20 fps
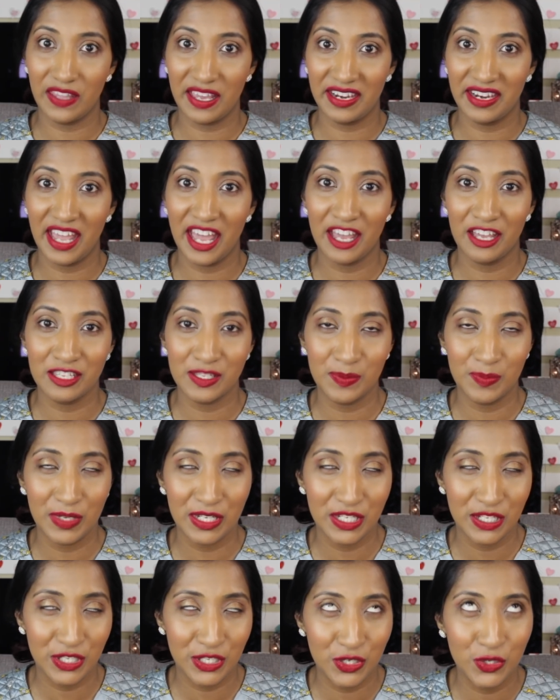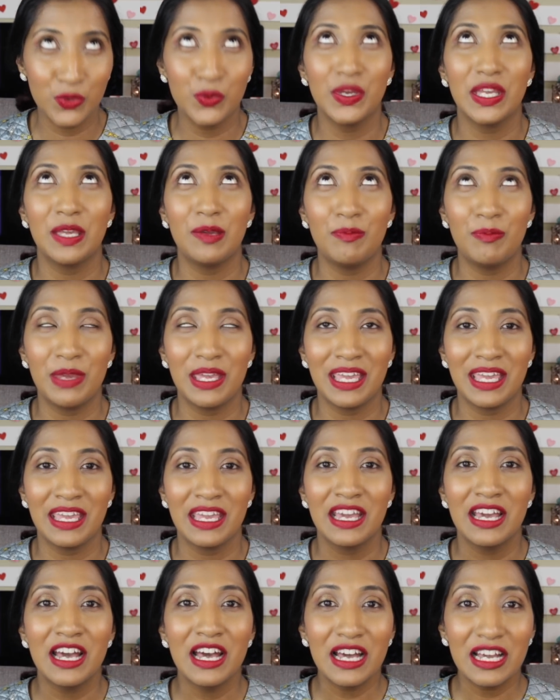that has been doing me